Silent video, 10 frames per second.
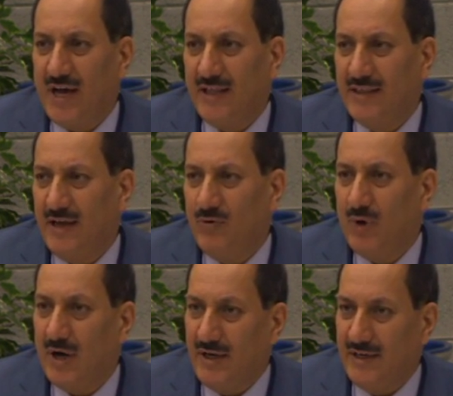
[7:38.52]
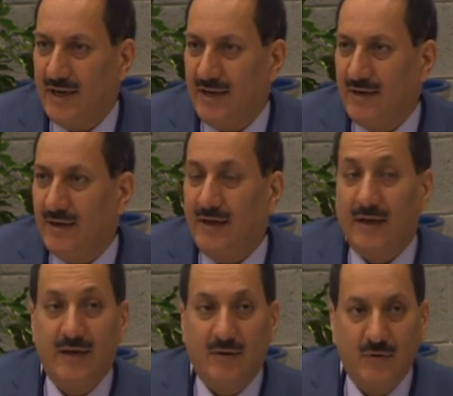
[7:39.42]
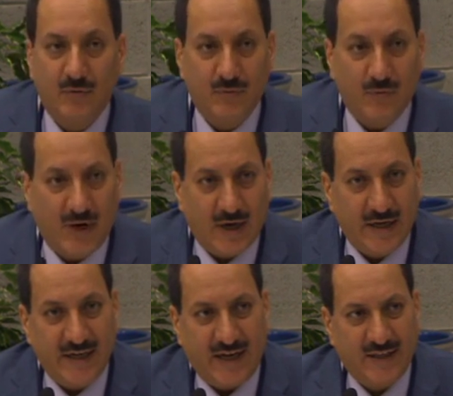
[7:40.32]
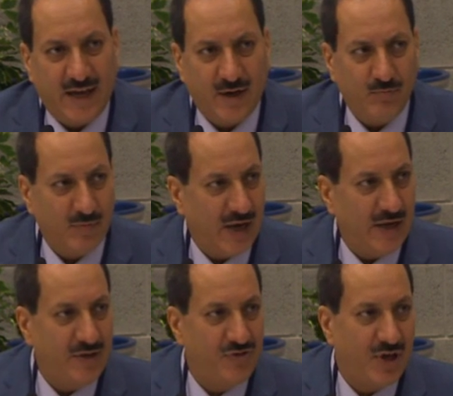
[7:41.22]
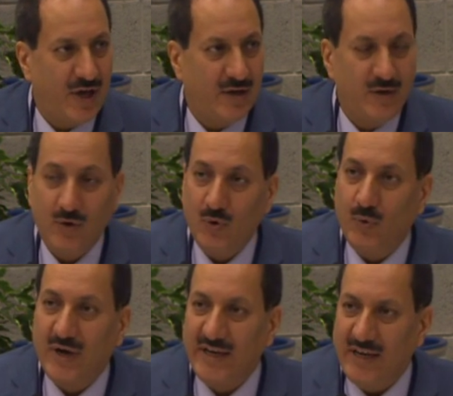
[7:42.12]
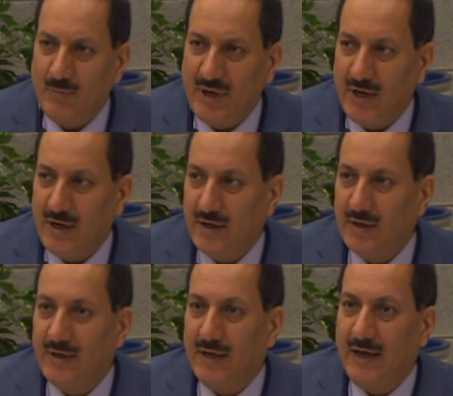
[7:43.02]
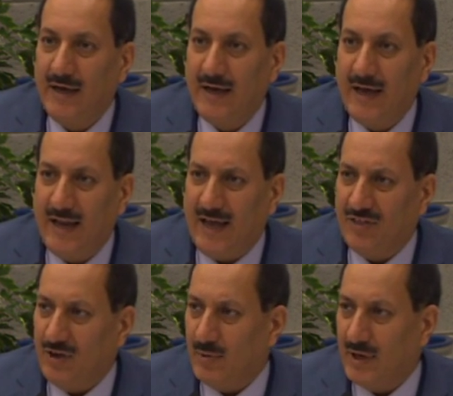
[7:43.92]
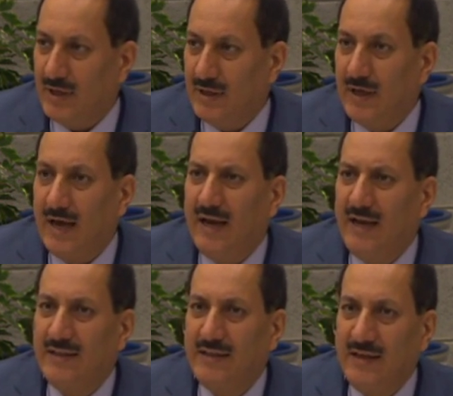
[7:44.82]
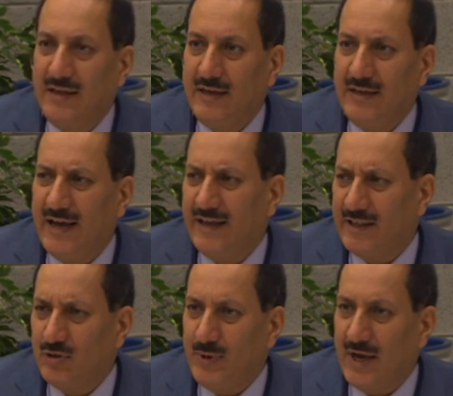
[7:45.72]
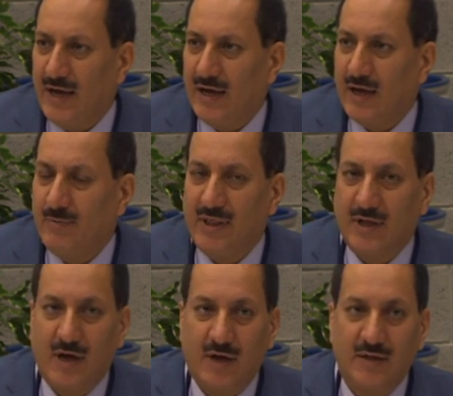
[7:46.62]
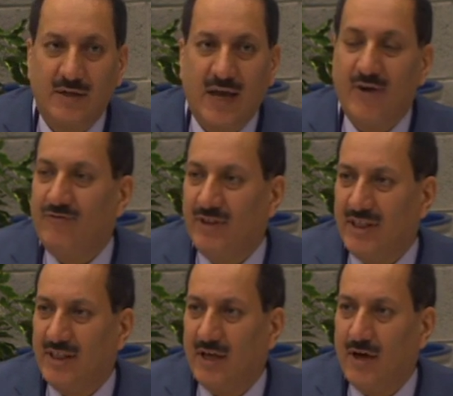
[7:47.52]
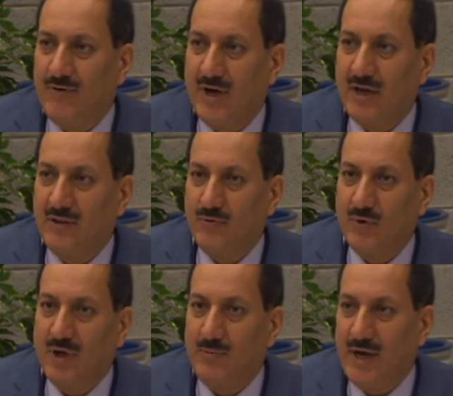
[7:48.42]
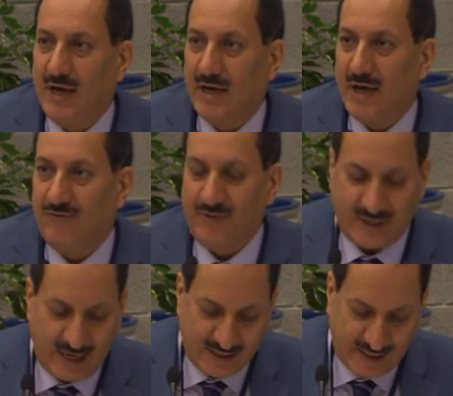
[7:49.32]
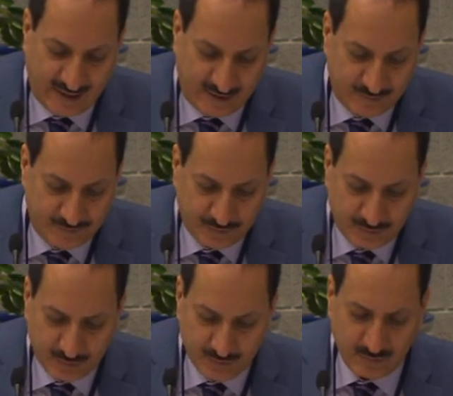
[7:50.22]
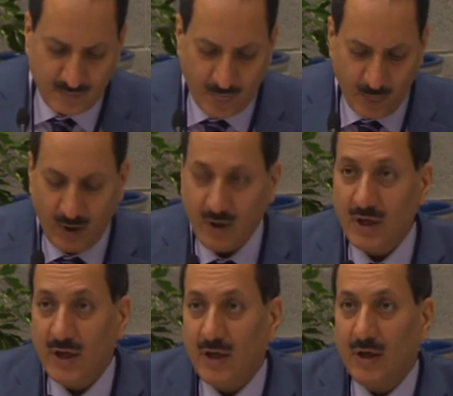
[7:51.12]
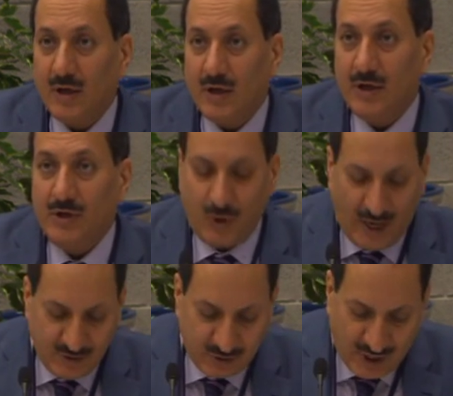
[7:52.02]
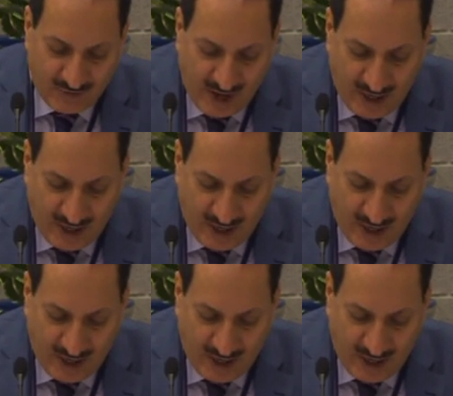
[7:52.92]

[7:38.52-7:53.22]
we must make sure that these growing outlets have serious content that respects human beings and human morals and values that are called upon by